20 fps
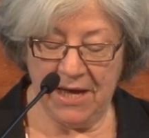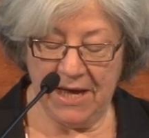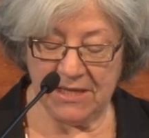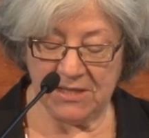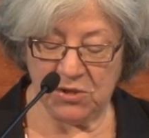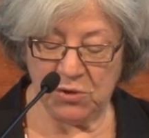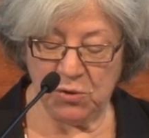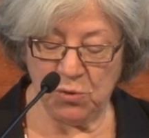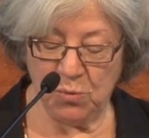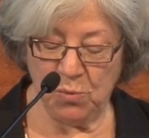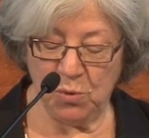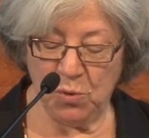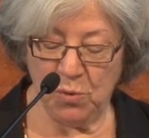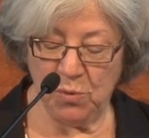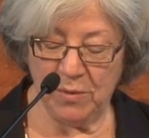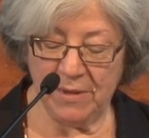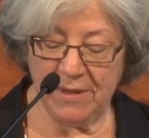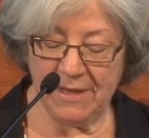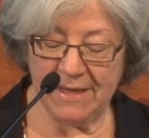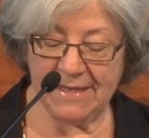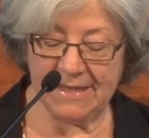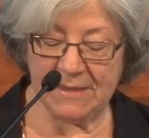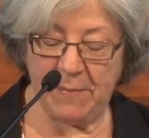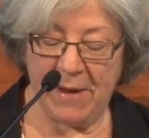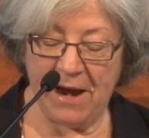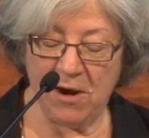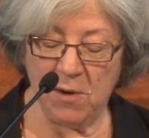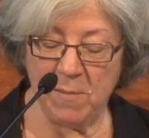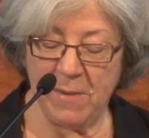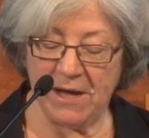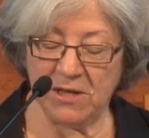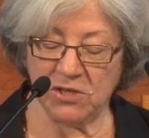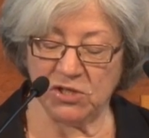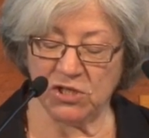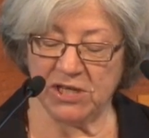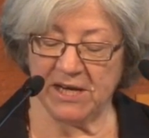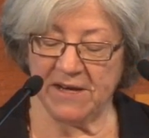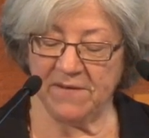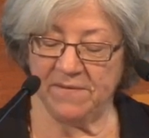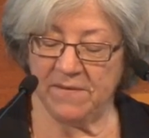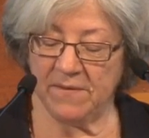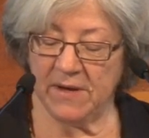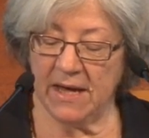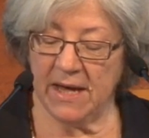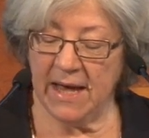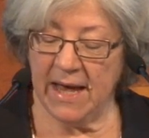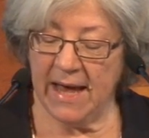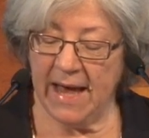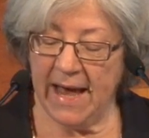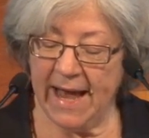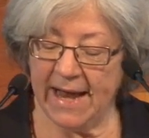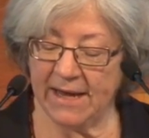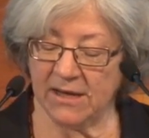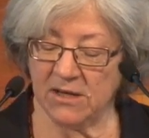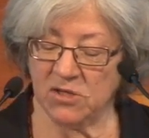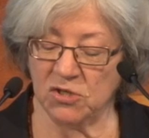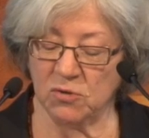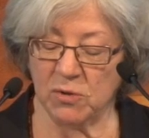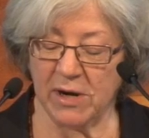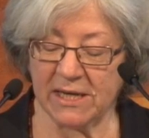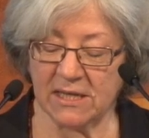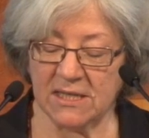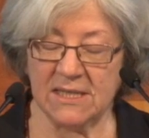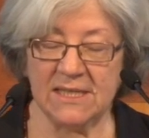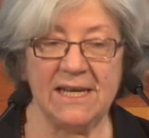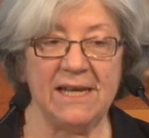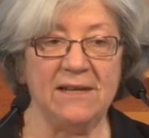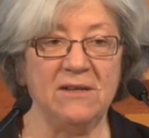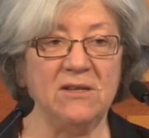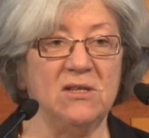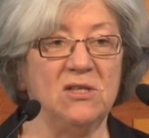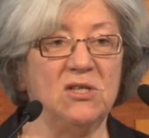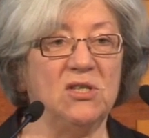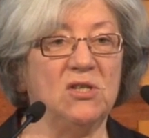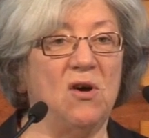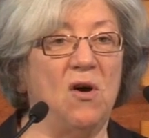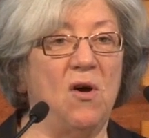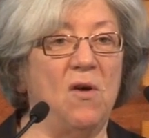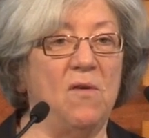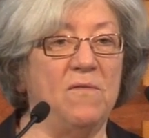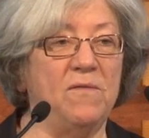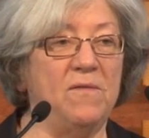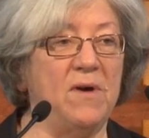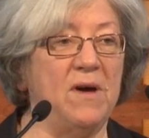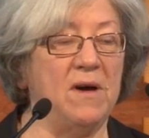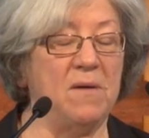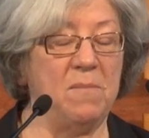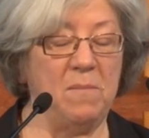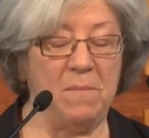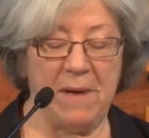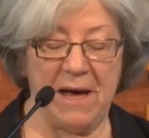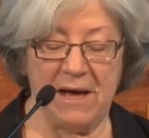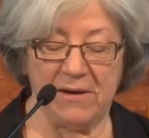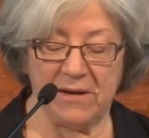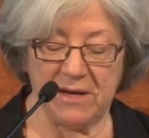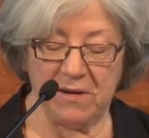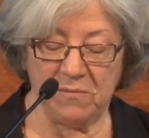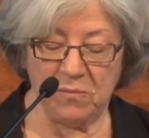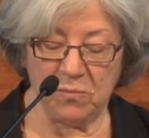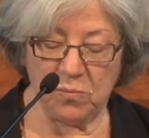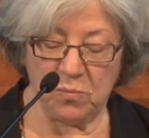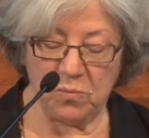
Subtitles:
Tumu, is paramount chief and a direct descendant of Māori